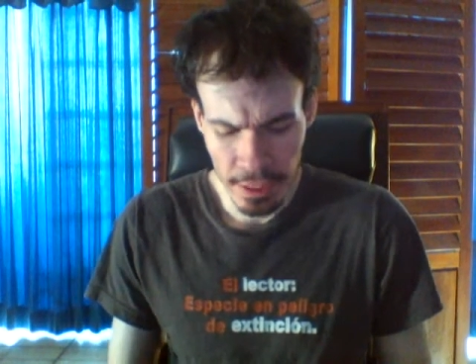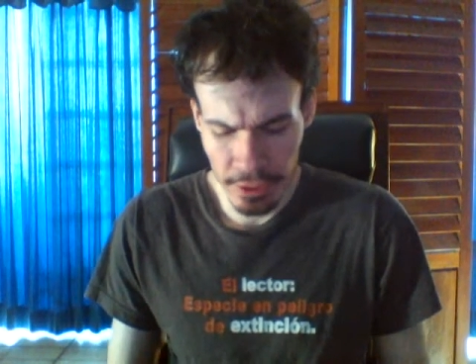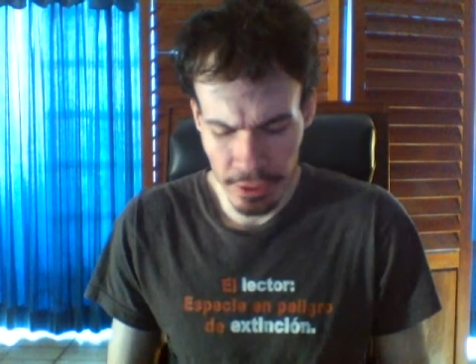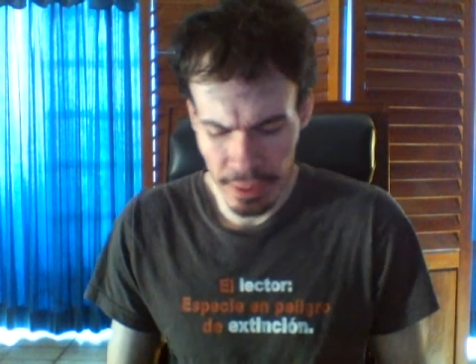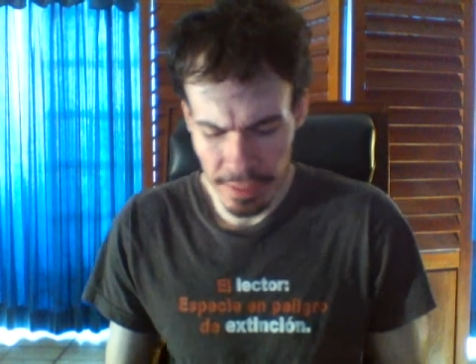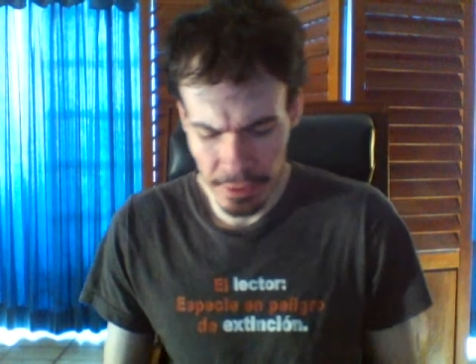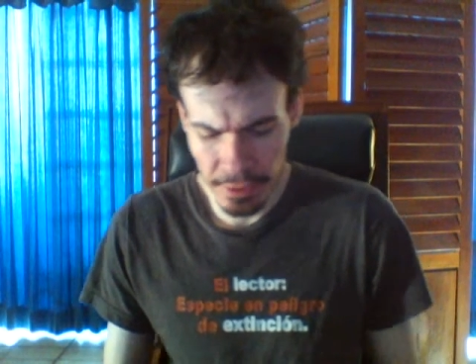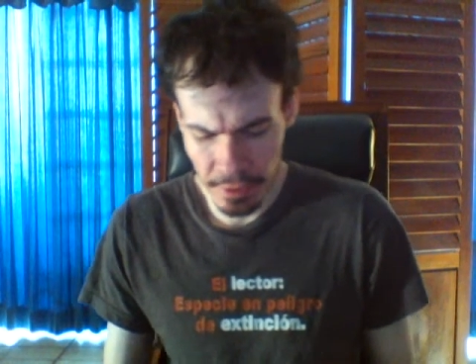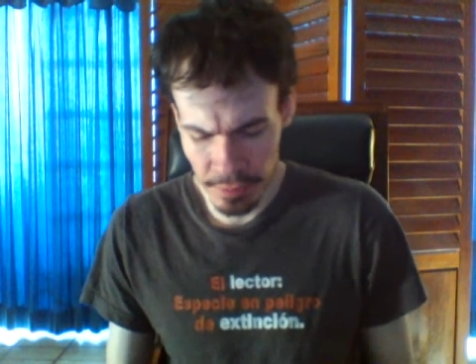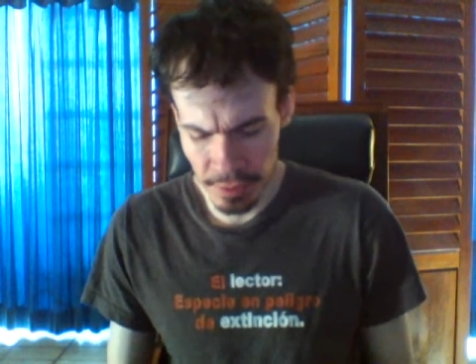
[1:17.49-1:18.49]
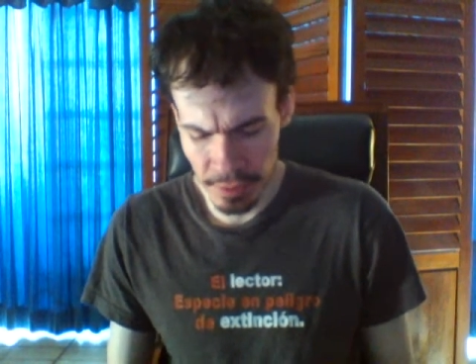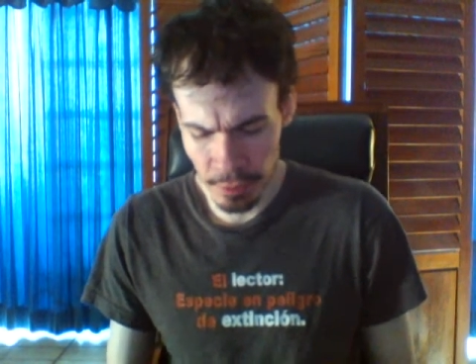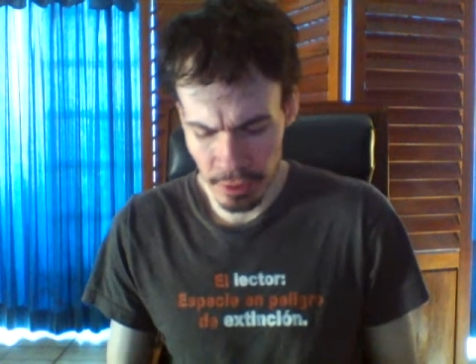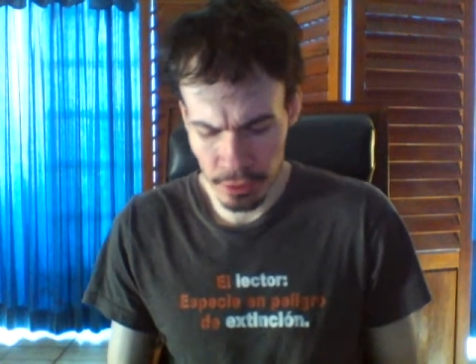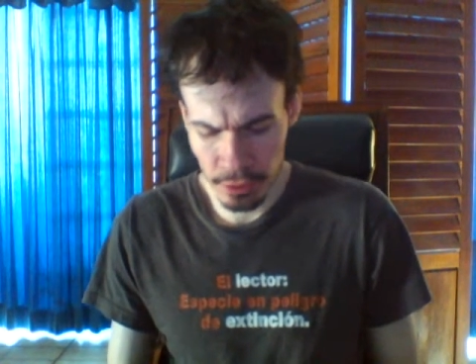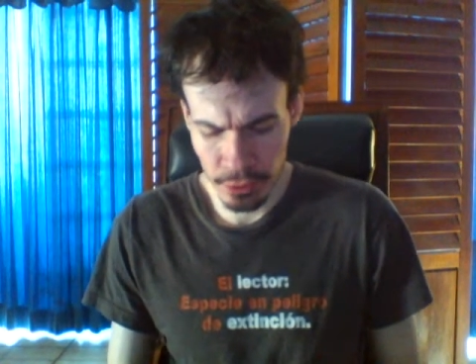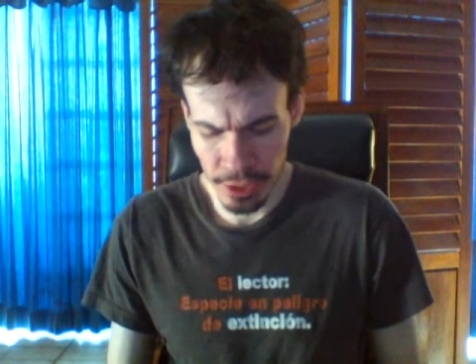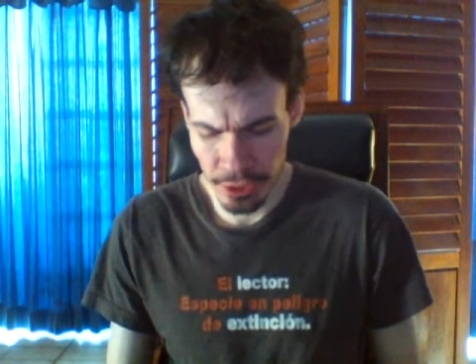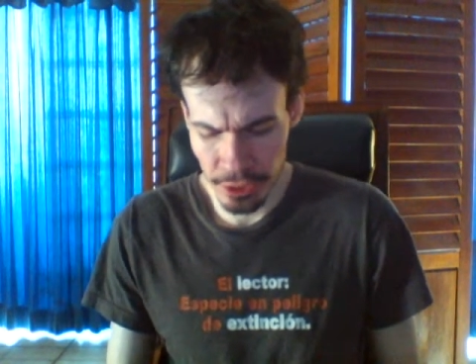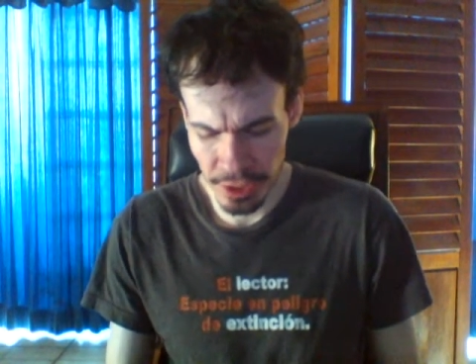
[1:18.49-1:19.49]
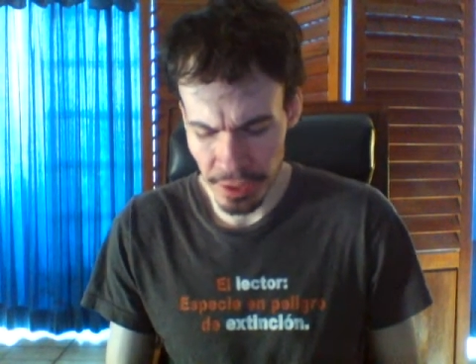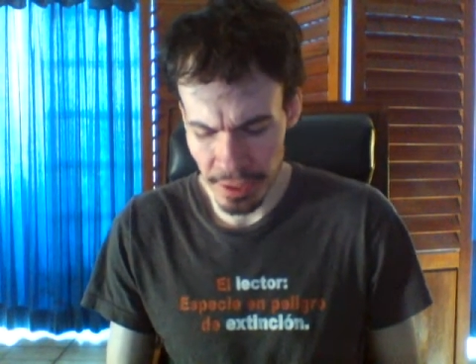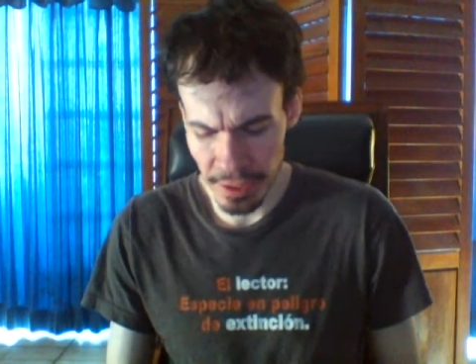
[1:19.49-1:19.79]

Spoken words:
and you have some simple illustrations here